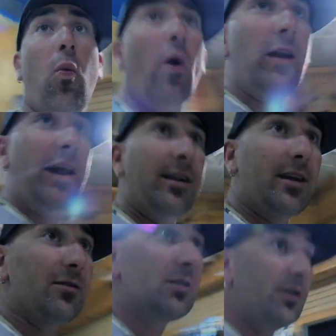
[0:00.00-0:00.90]
1 8th
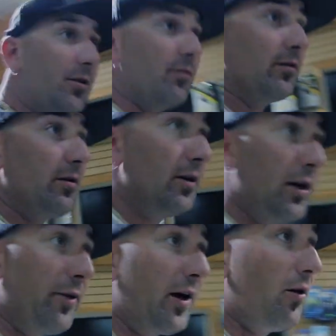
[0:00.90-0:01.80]
ounce too.
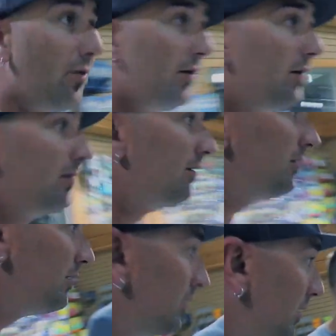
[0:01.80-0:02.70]
Here we go. Well, here's 8,